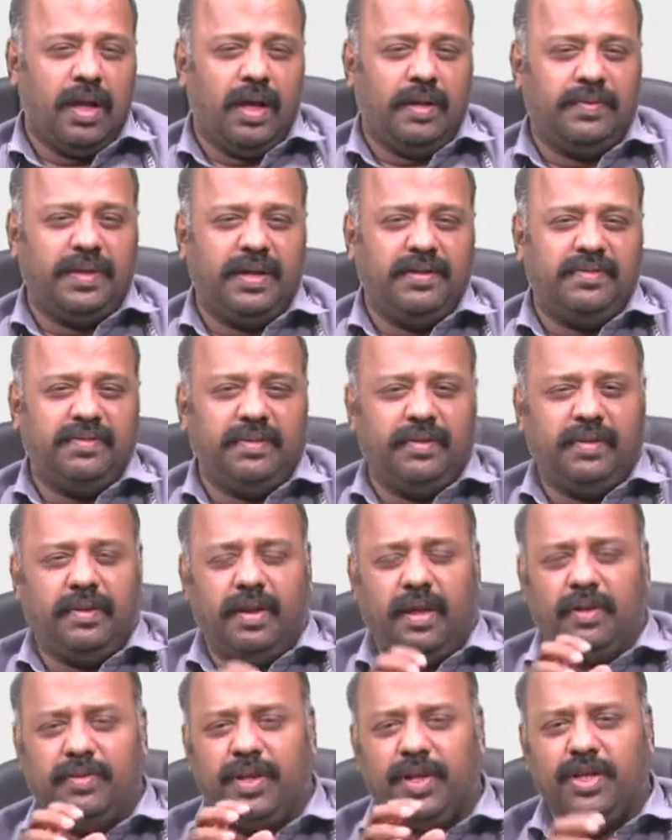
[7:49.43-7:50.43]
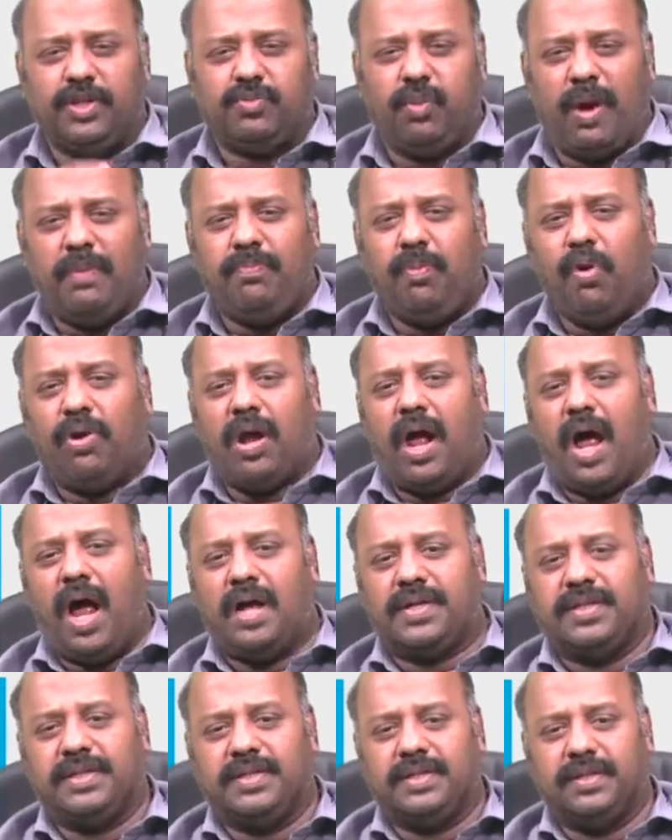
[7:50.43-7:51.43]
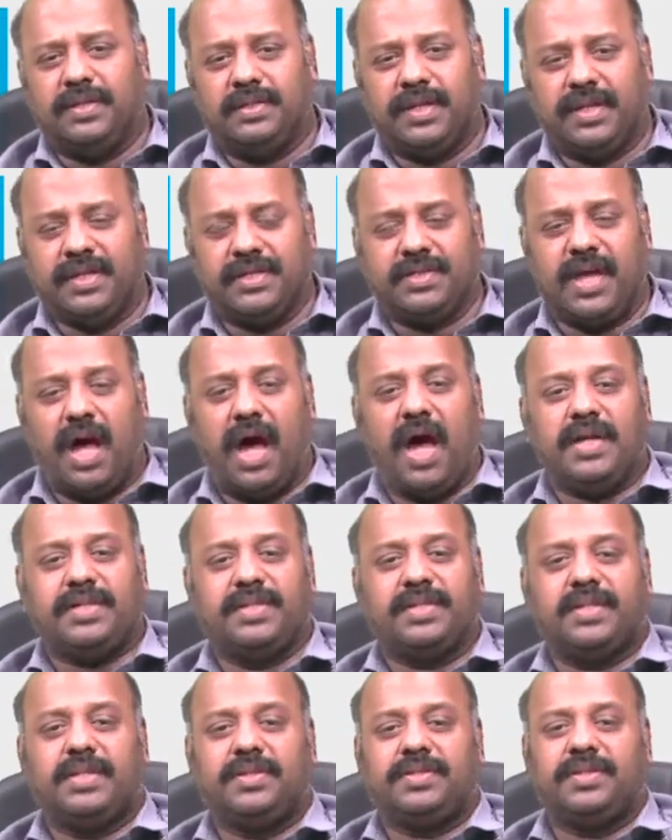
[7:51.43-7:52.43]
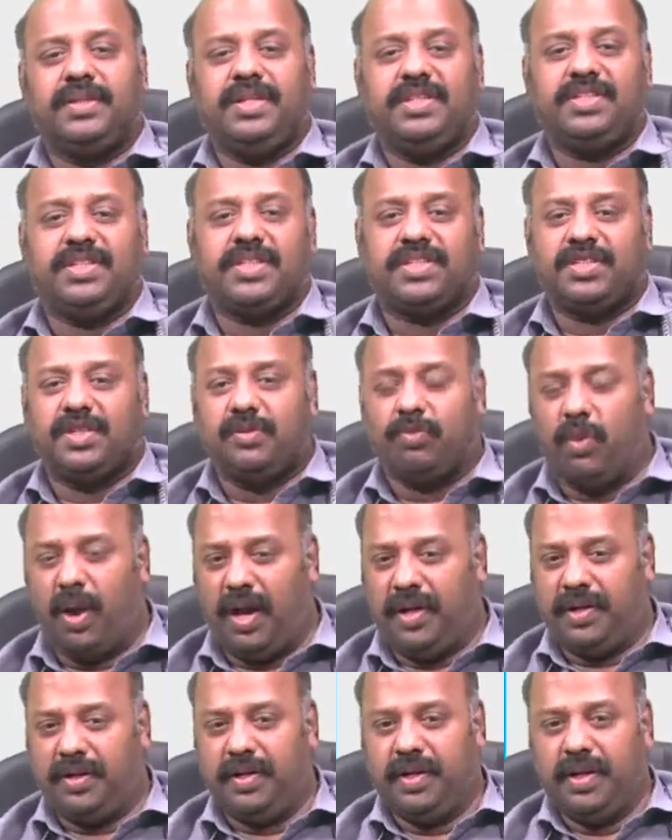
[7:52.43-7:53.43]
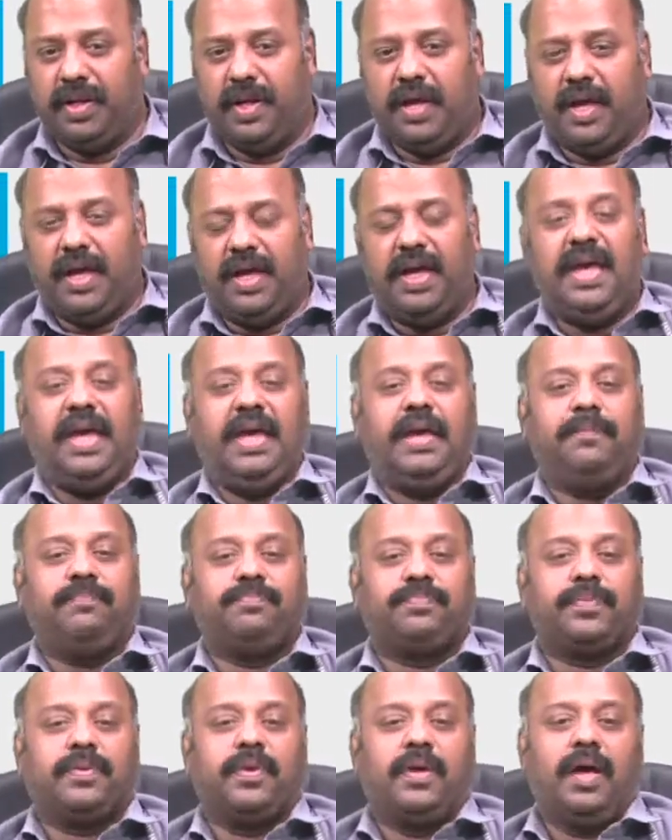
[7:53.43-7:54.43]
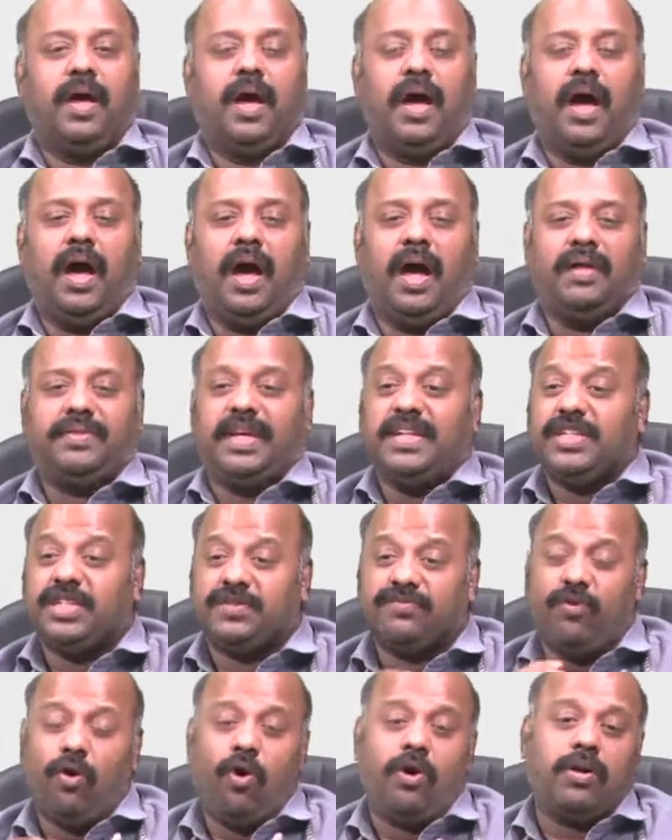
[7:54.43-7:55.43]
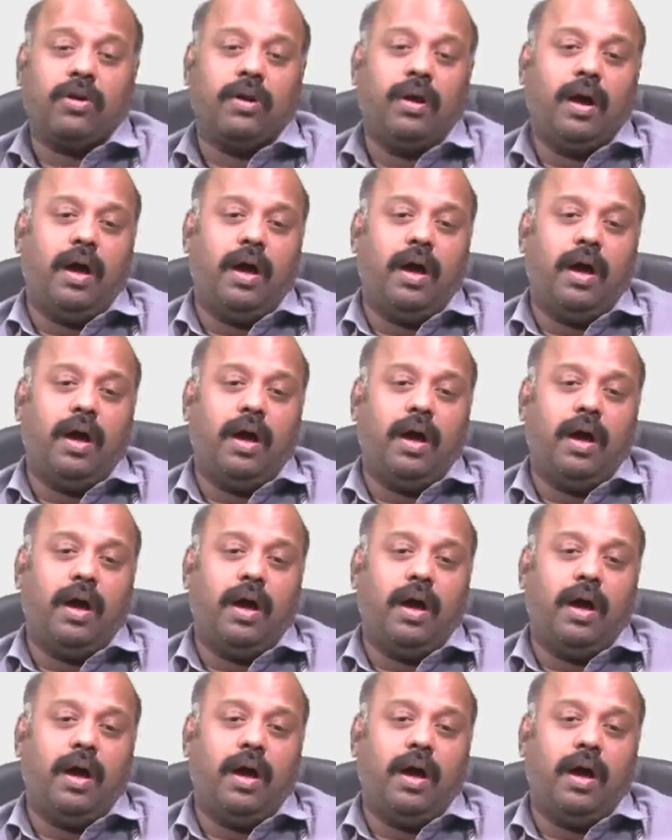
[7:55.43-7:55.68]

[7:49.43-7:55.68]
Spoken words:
Then there is one more article, that is Article 361(a), that is for